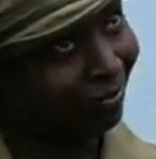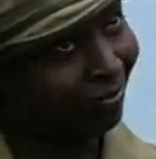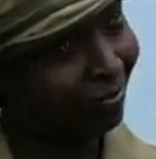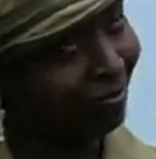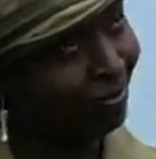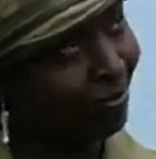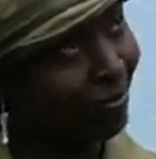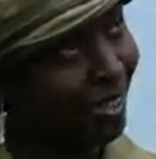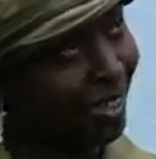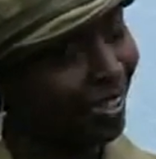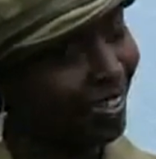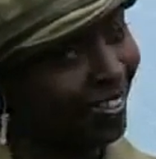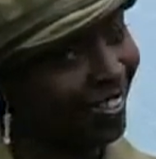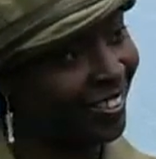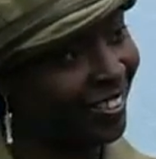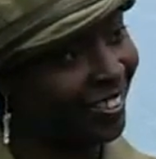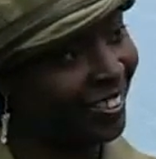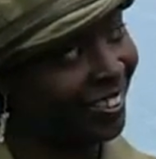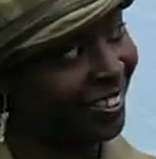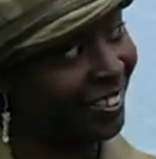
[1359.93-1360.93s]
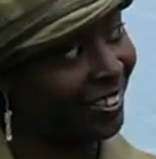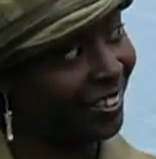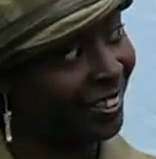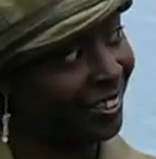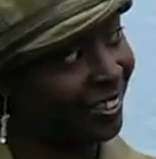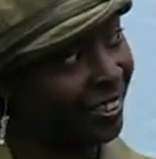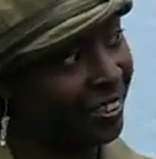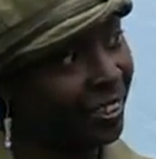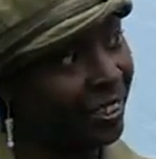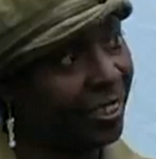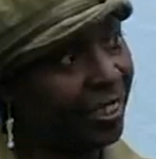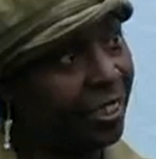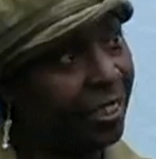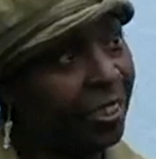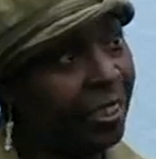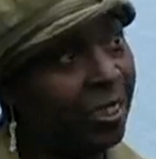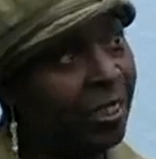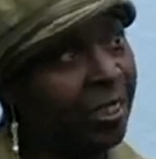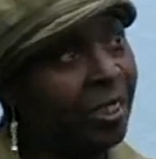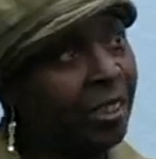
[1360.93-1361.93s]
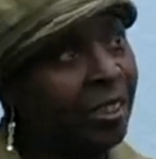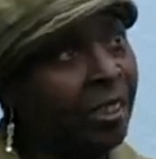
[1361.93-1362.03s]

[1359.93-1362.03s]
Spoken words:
and creating a role on stage?